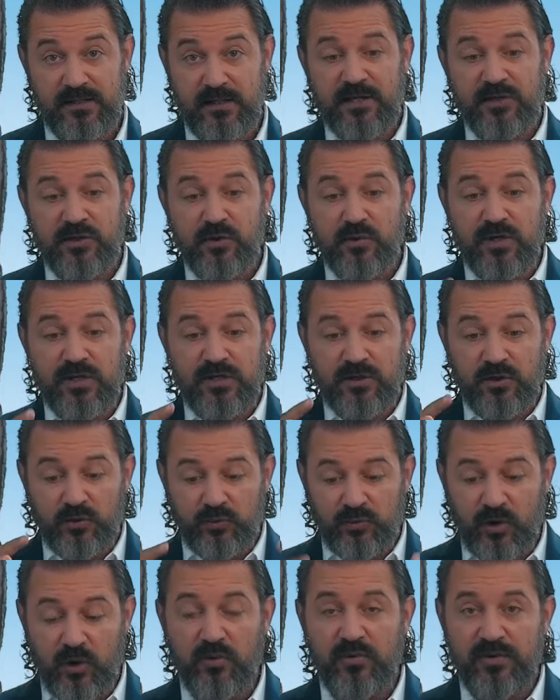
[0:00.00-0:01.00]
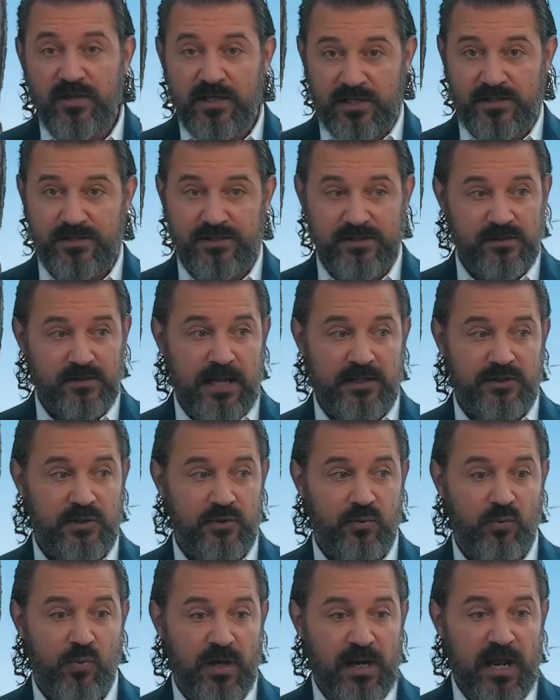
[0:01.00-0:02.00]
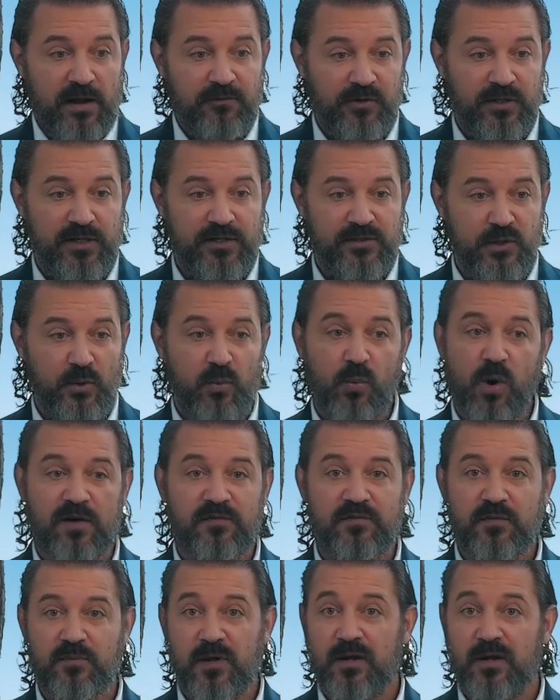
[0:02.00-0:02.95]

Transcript: that you can grow this and do whatever it is you want from